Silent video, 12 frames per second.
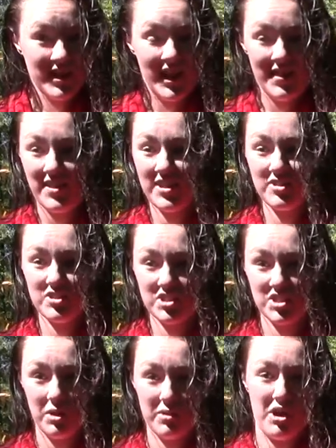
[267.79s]
and then you're
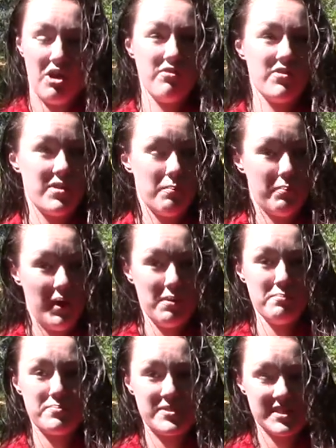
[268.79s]
just going over the
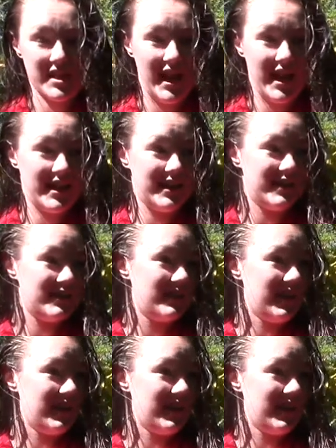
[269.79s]
bumps and